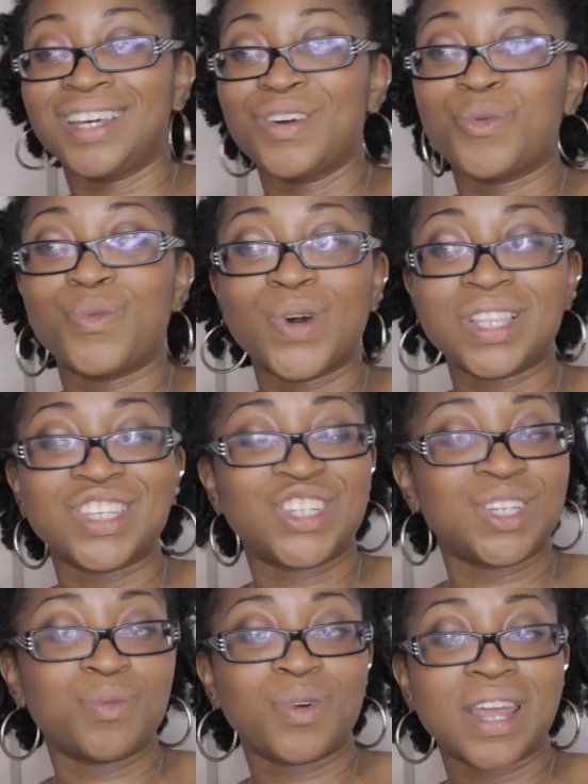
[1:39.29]
What does
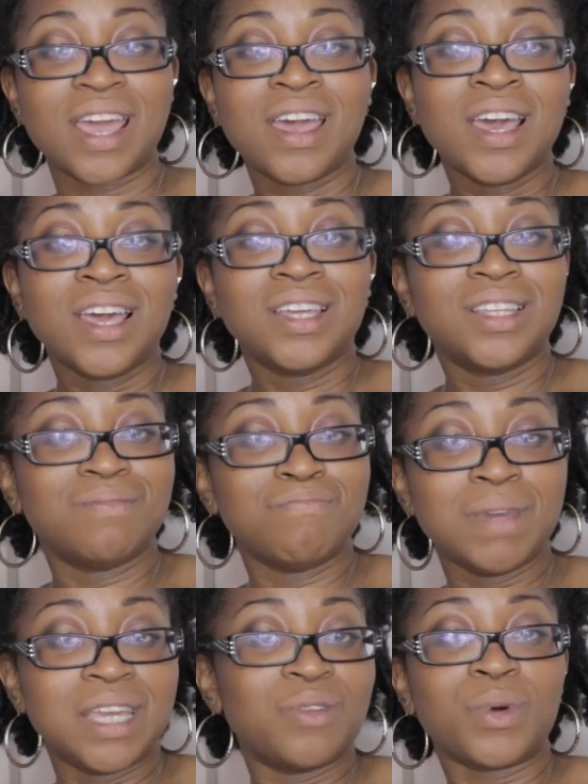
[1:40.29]
she want to
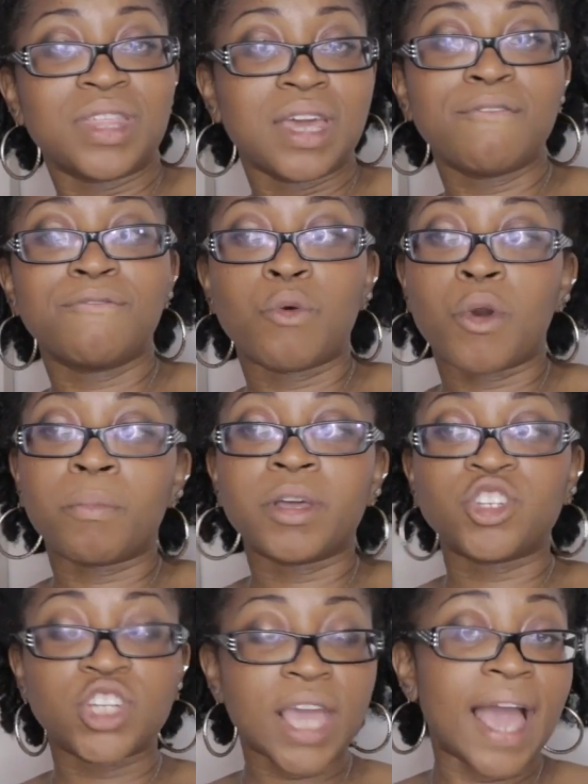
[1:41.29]
meet with him for?
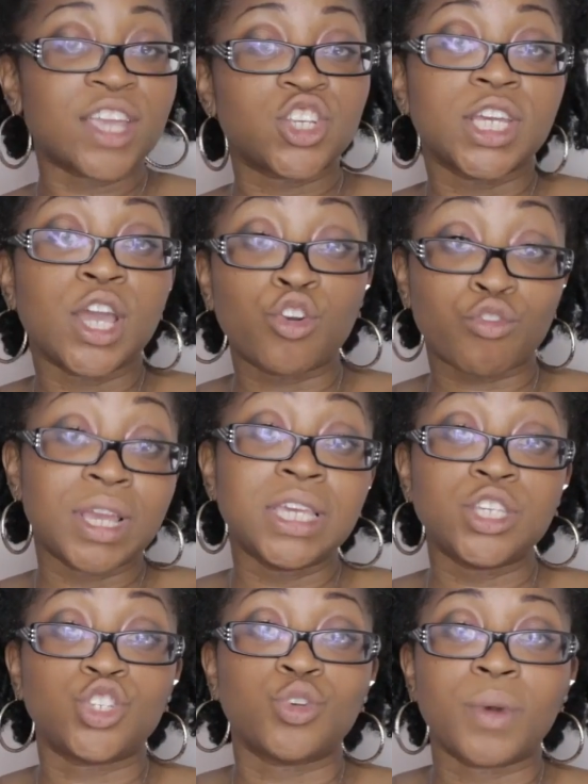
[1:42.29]
But she actually
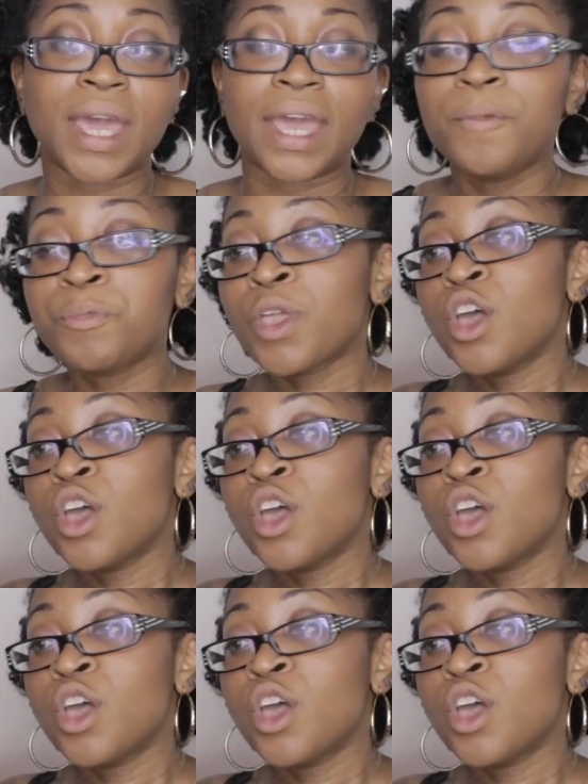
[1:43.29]
agrees to it.